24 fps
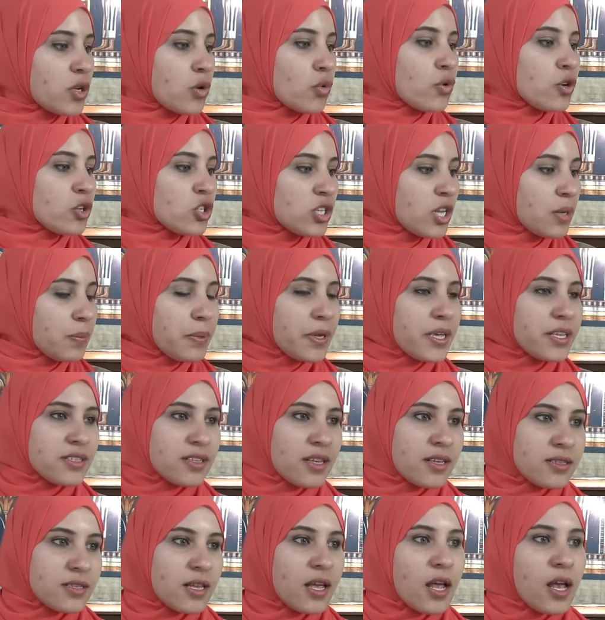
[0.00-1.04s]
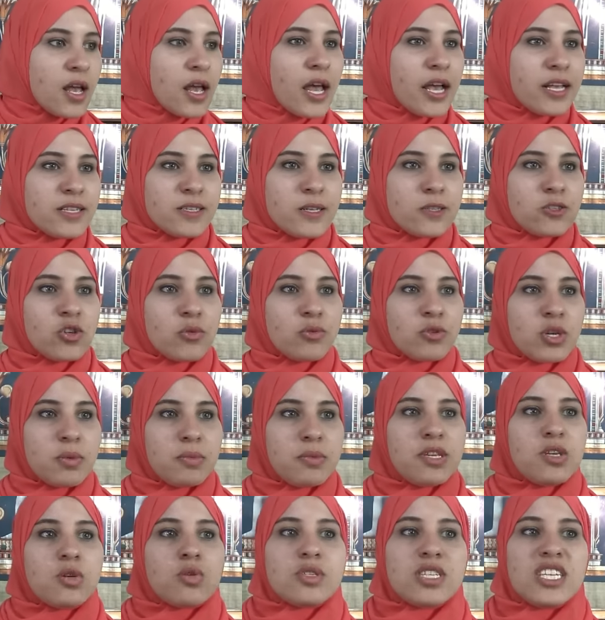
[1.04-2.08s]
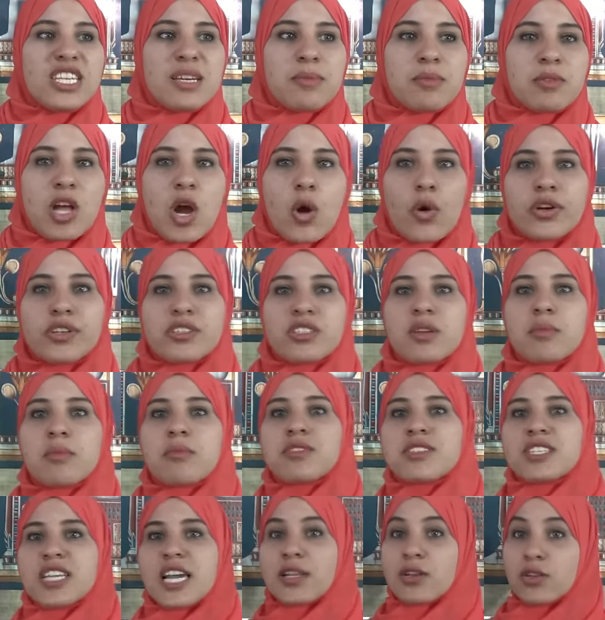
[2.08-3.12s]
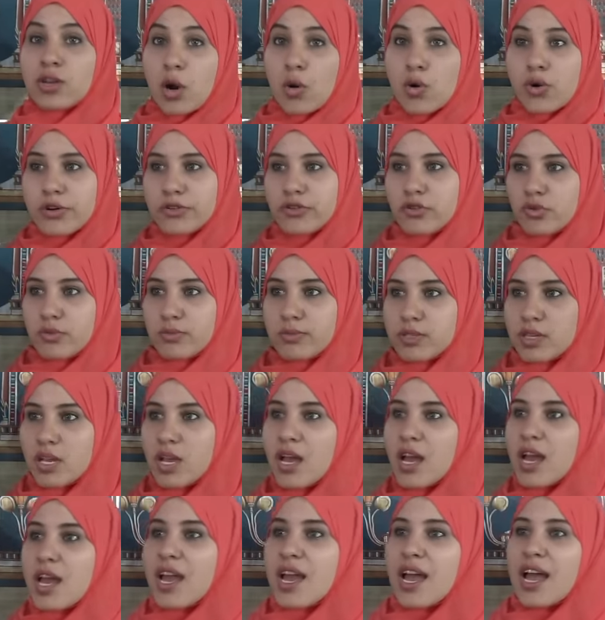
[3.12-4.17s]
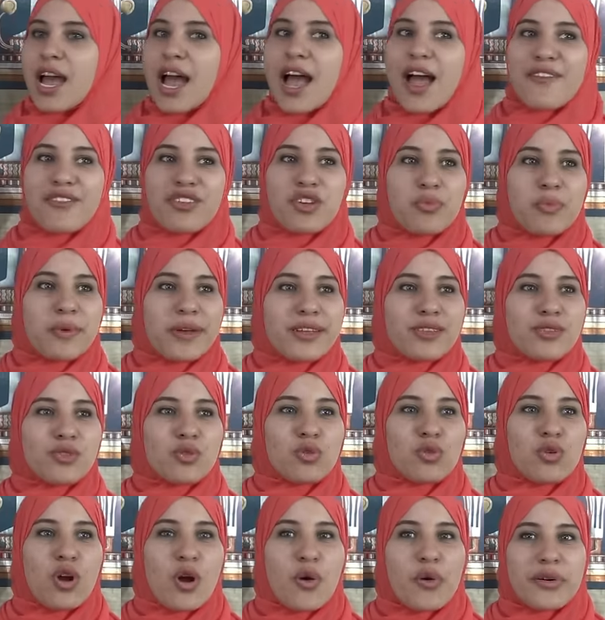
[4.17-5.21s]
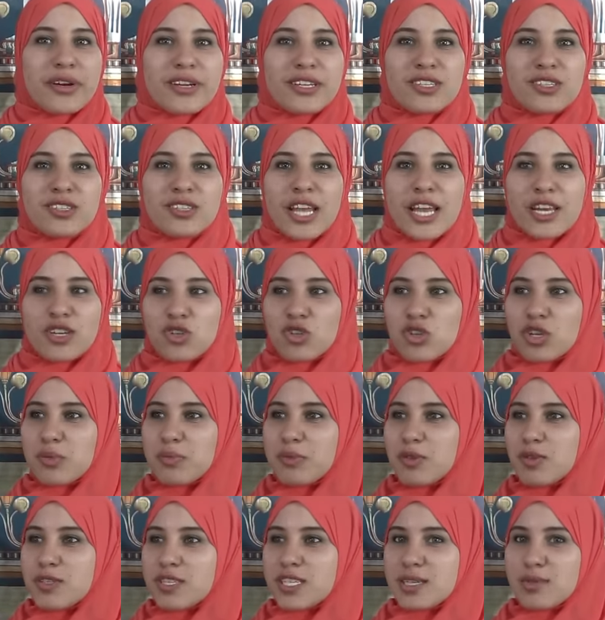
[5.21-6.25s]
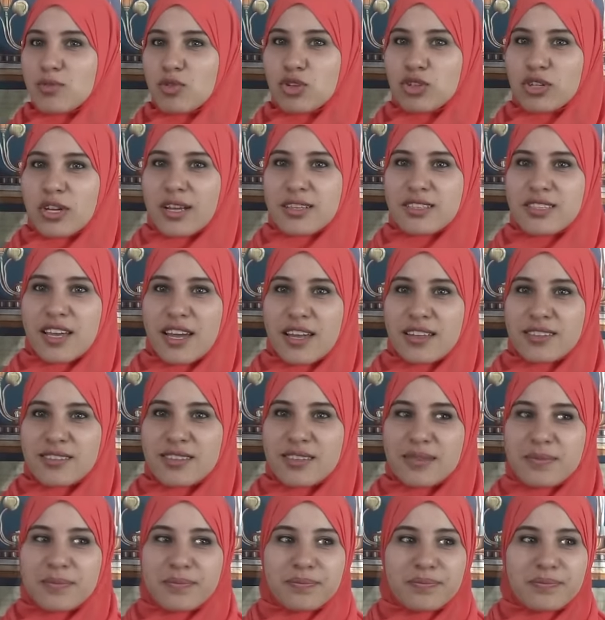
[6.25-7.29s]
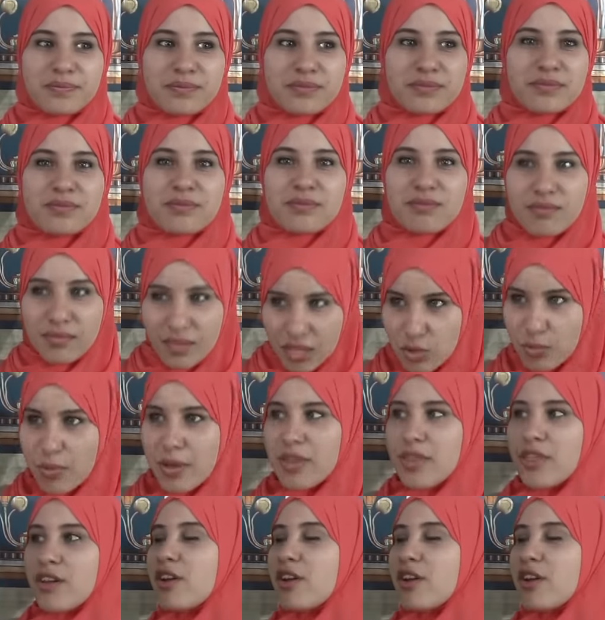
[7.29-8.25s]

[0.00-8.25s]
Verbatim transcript: the original pieces in the Egyptian Museum, in our temples and in our tombs. Have you been to our National Museum or not yet? You been